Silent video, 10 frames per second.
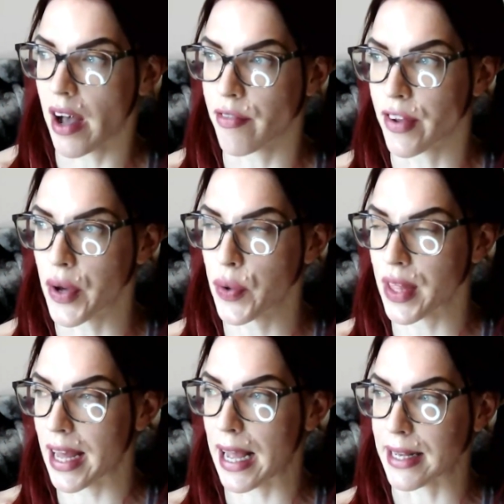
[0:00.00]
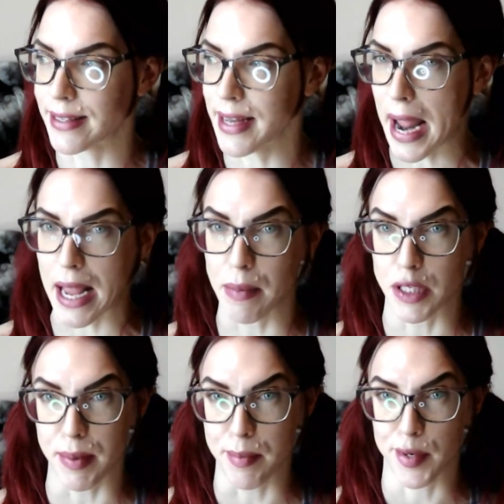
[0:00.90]
I feel that
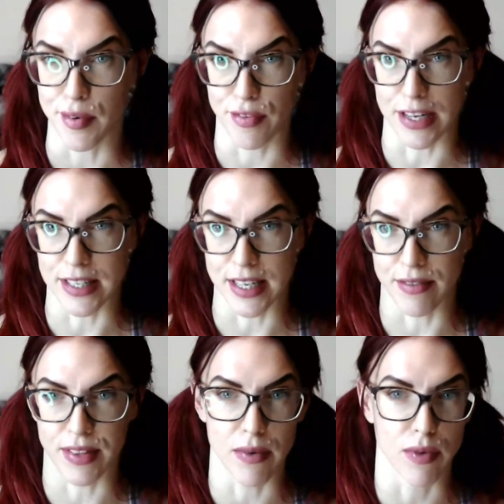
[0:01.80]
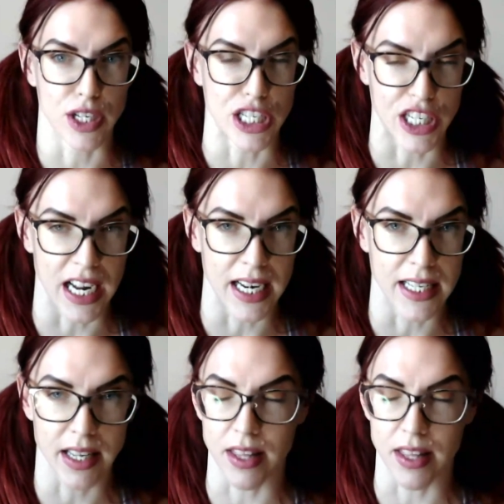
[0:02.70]
Amy's a bit more defensive than what Jen is.